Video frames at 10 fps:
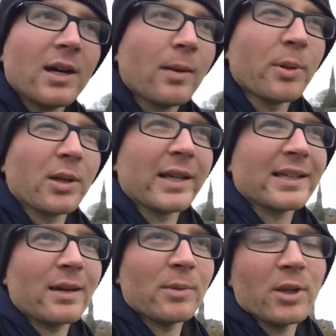I'll put a link
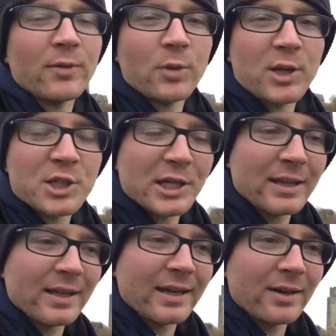down below if you want to
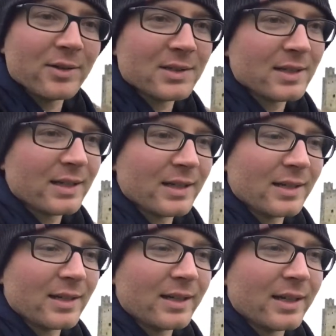check that out.
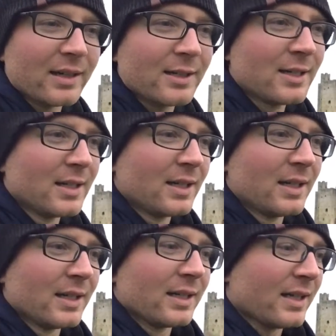And
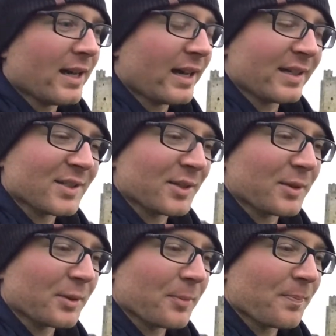yeah,
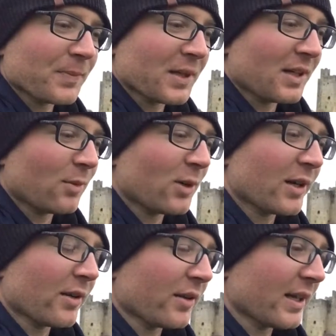so What
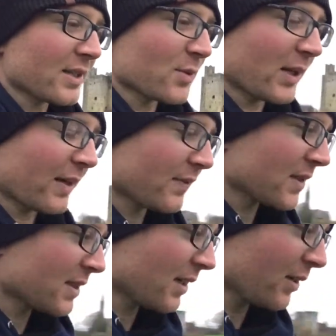other things do I have
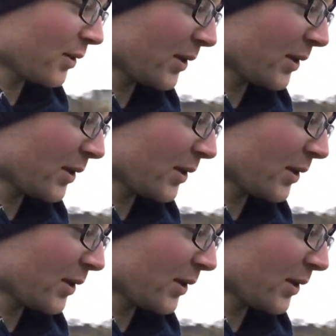to tell you